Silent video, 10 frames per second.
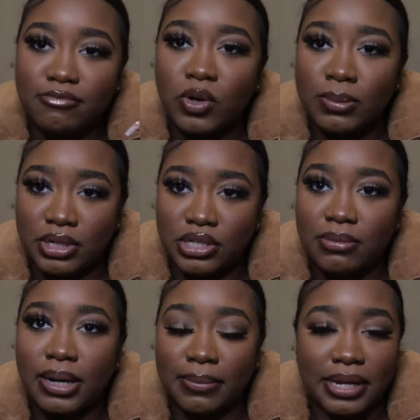Worry about your
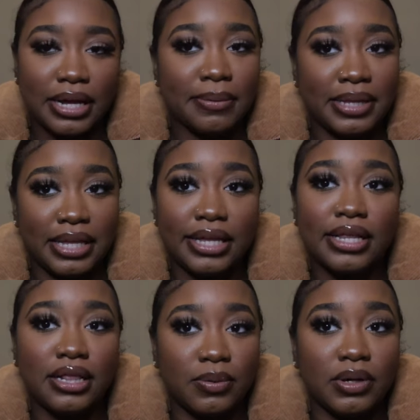mama, not me.
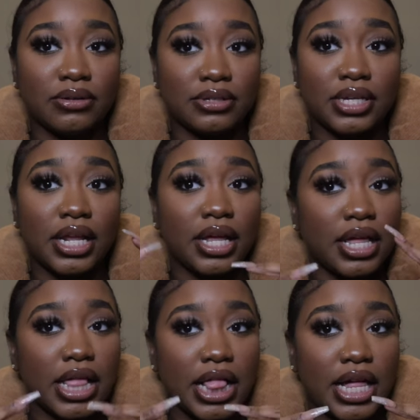We gonna say
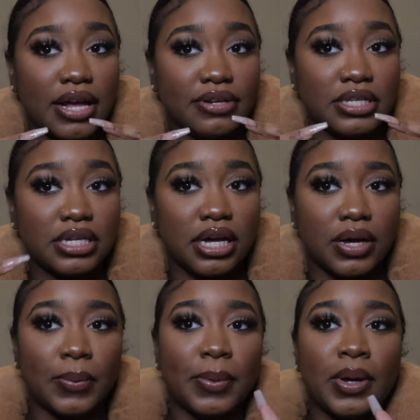that every time.